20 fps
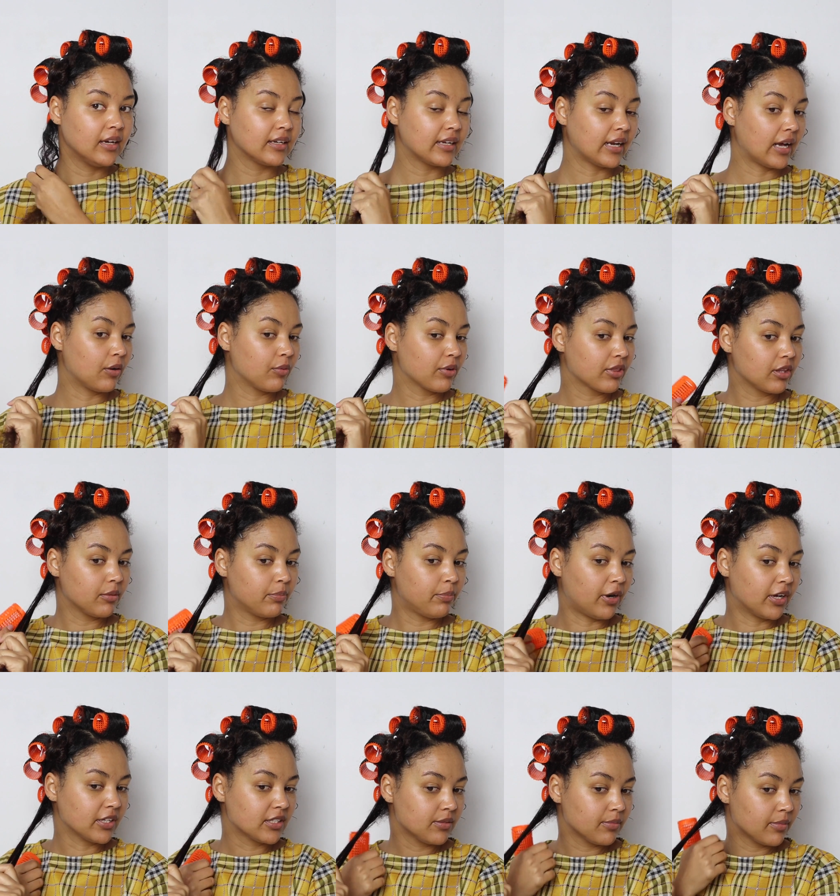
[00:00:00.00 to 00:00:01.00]
Now with the
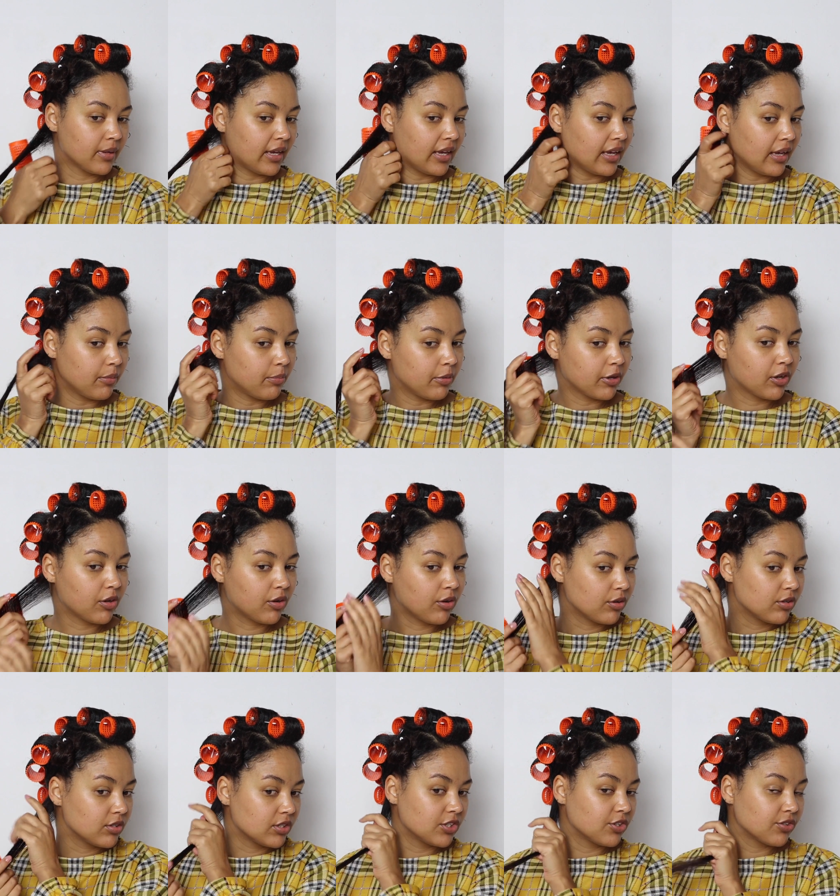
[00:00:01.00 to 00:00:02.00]
bottom hair,
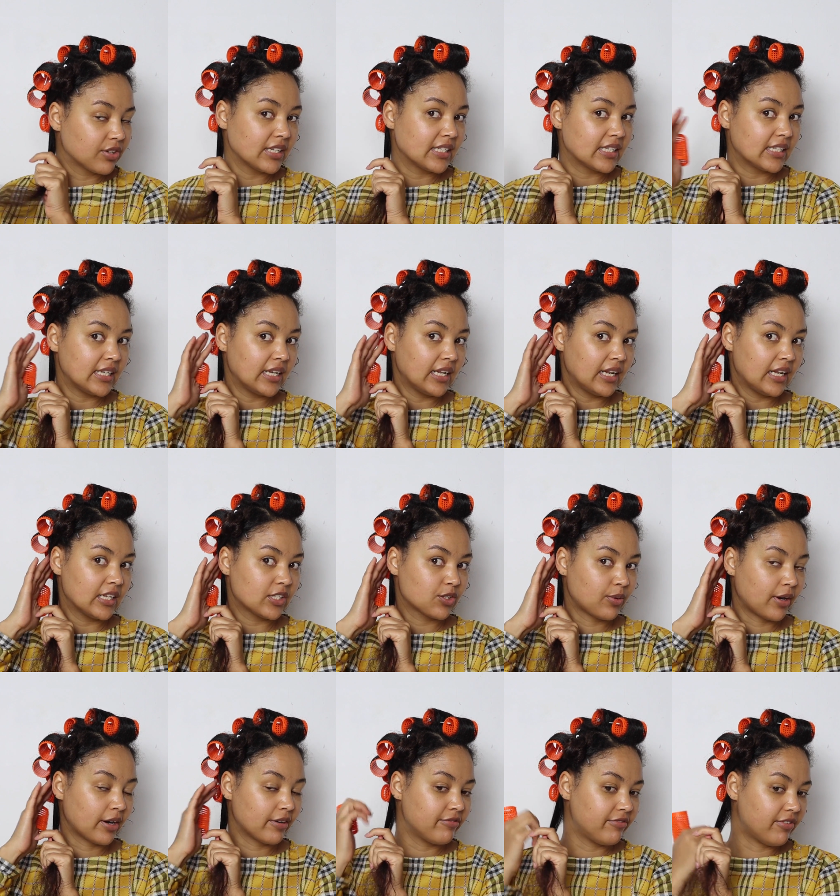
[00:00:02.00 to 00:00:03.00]
because you can see it is
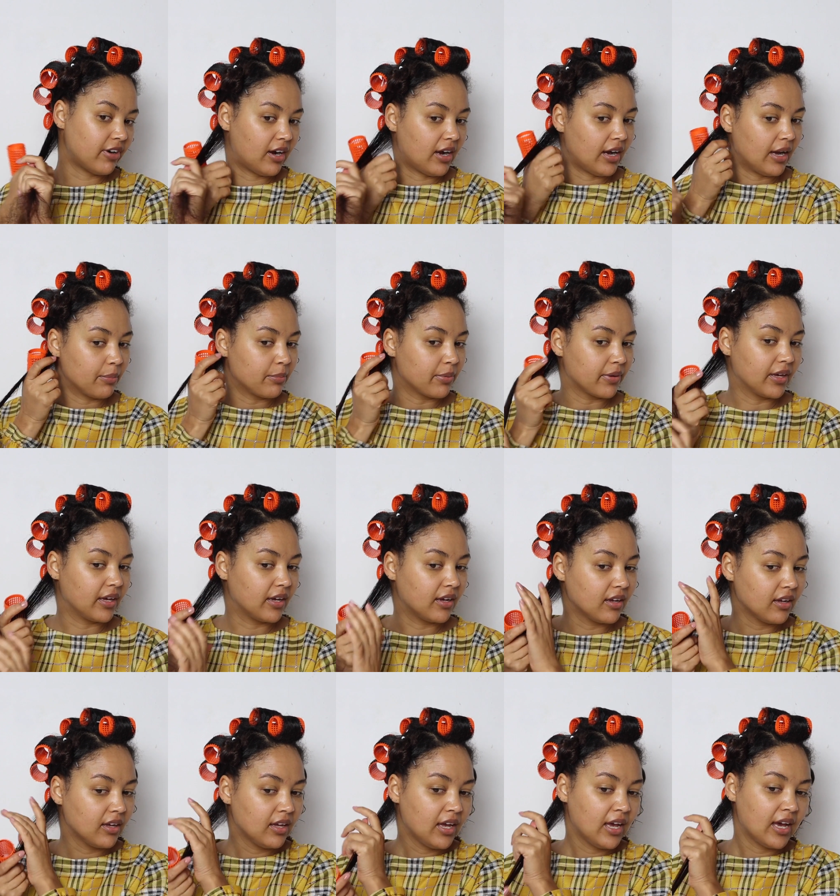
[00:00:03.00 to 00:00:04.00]
quite far up
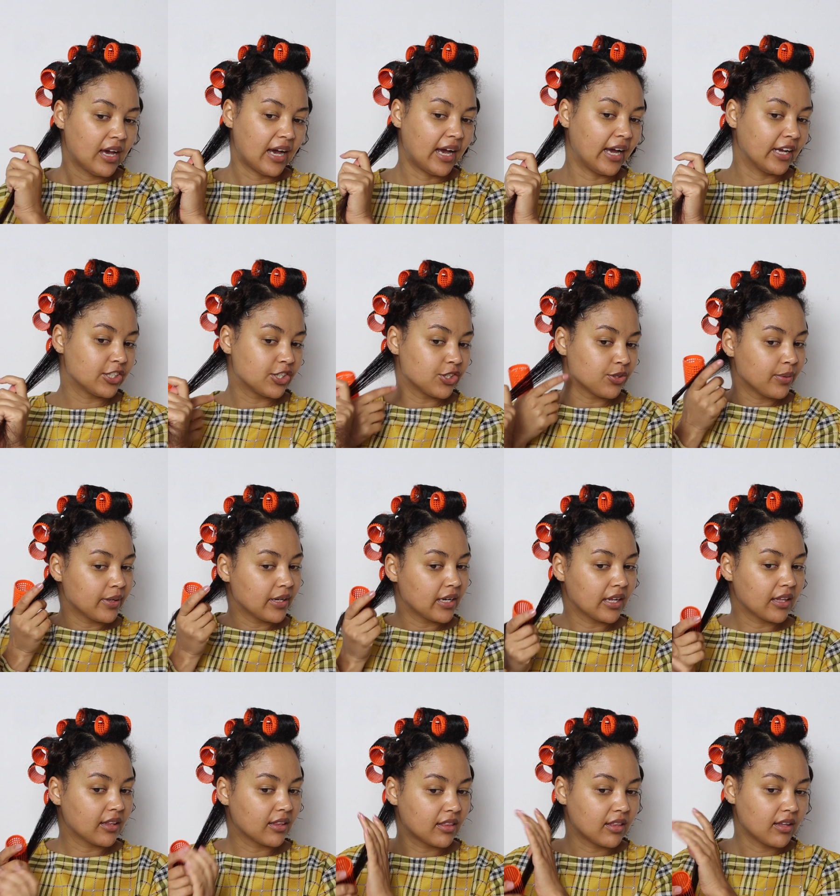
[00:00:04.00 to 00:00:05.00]
here, I do
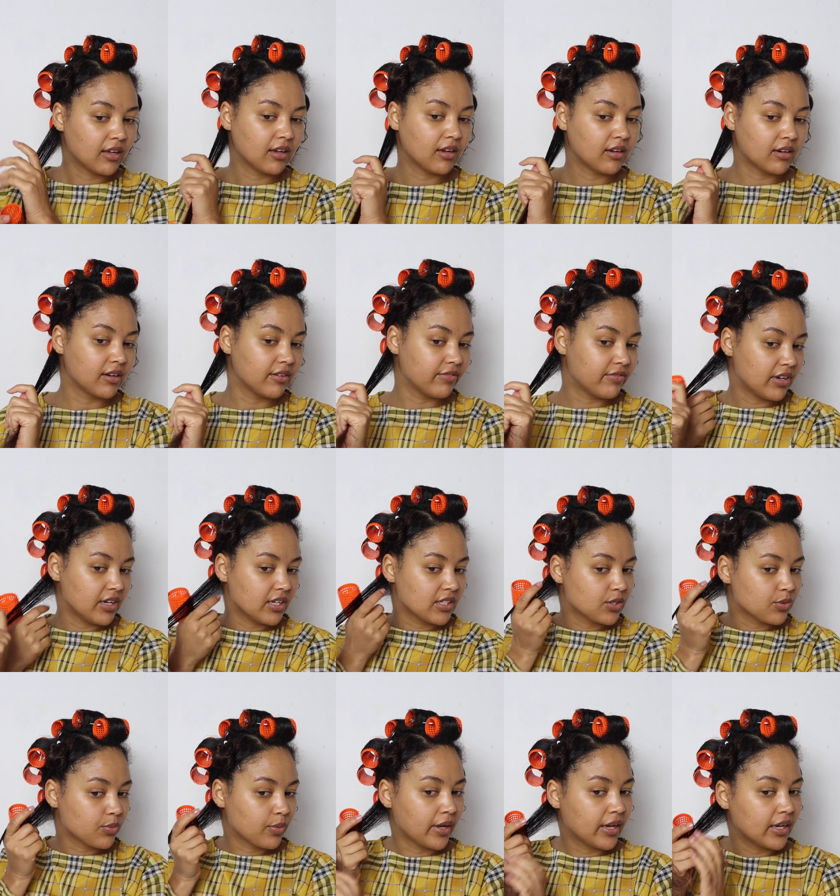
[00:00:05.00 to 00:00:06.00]
it the
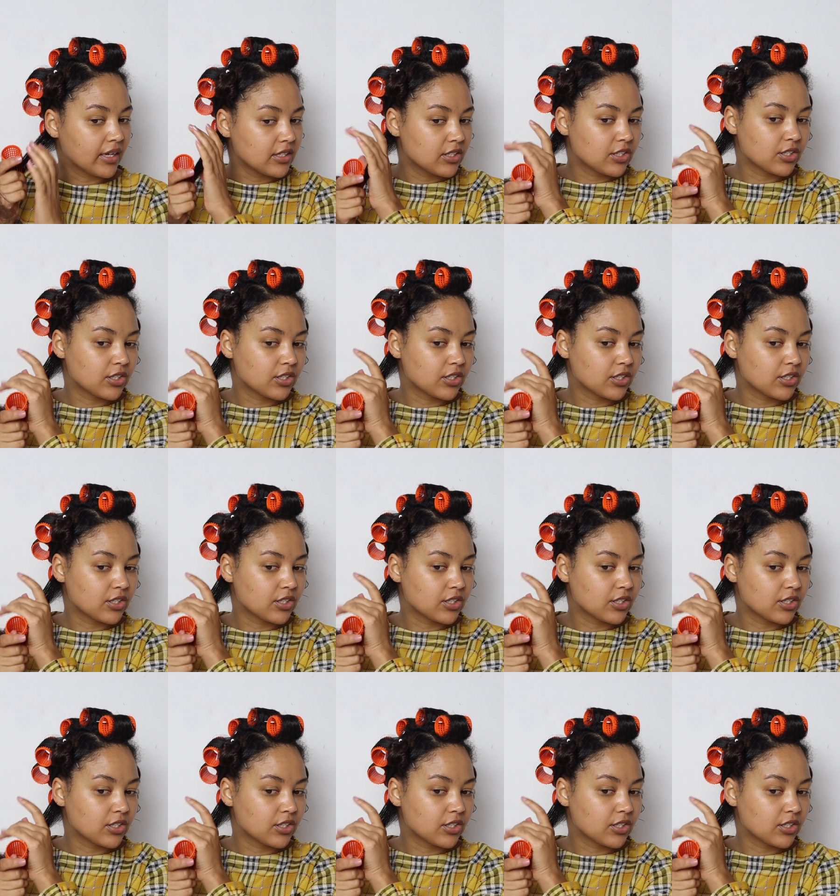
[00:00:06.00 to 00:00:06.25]
reverse way.